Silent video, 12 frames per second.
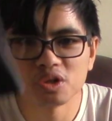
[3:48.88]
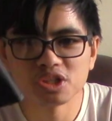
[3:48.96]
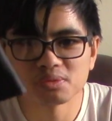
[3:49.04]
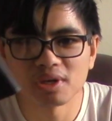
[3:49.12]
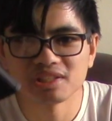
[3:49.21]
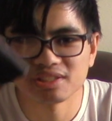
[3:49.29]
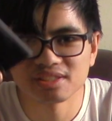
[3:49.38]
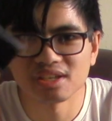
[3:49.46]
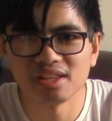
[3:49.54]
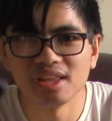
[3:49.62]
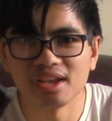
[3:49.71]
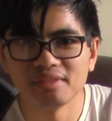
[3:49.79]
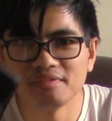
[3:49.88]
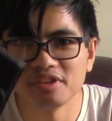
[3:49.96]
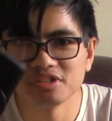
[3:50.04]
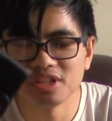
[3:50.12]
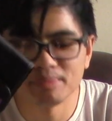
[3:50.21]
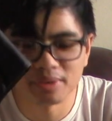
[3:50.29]
you just want stunning and
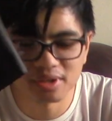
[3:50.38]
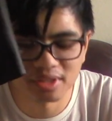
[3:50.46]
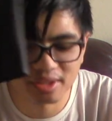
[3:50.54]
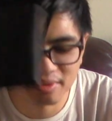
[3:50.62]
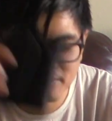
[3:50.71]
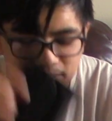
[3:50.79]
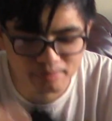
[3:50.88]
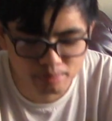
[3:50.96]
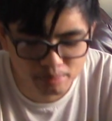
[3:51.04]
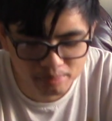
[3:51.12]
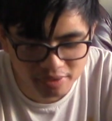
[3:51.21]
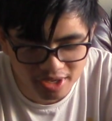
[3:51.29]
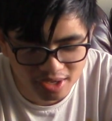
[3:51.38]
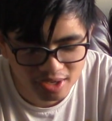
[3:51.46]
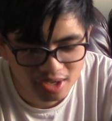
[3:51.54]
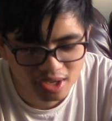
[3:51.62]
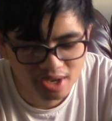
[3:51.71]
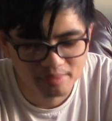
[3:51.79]
visually appealing
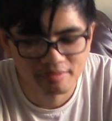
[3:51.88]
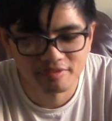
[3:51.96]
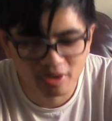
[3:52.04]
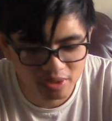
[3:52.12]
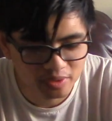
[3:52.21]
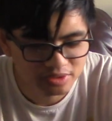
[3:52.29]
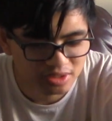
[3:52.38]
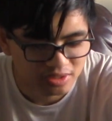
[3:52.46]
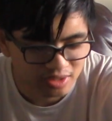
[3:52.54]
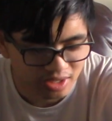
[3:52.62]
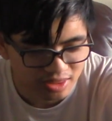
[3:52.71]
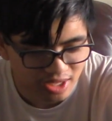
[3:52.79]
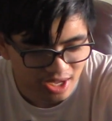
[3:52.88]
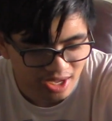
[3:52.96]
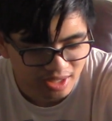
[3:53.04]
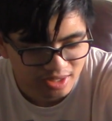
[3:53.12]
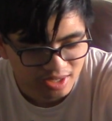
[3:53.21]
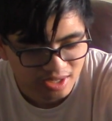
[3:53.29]
photos, and you get
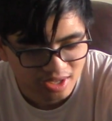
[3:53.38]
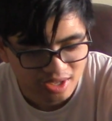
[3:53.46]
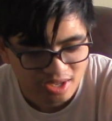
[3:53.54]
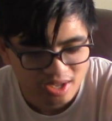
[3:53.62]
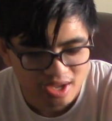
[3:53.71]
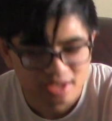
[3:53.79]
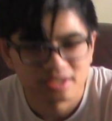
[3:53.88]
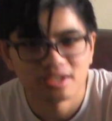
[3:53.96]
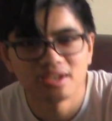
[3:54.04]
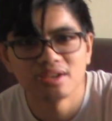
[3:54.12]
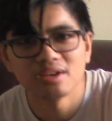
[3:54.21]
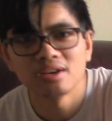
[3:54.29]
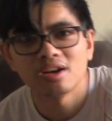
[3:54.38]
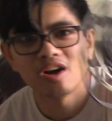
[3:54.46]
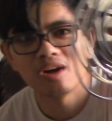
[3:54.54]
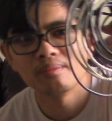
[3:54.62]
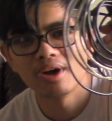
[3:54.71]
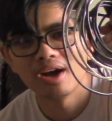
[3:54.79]
that. And here
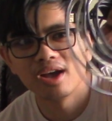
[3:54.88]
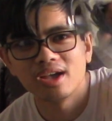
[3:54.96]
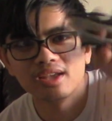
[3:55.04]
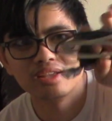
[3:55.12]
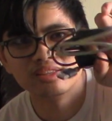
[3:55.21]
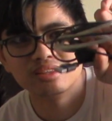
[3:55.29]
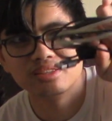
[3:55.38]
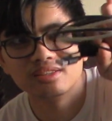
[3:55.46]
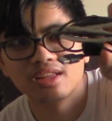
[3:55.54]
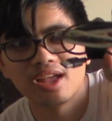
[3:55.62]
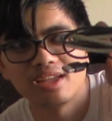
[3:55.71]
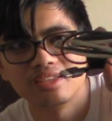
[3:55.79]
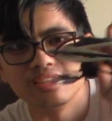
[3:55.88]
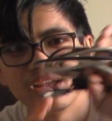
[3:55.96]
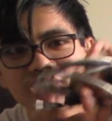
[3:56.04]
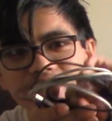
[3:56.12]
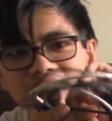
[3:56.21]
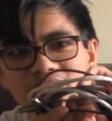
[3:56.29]
are my handy
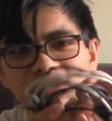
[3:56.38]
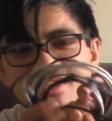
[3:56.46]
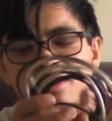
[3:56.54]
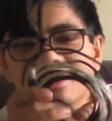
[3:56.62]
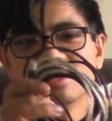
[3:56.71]
dandy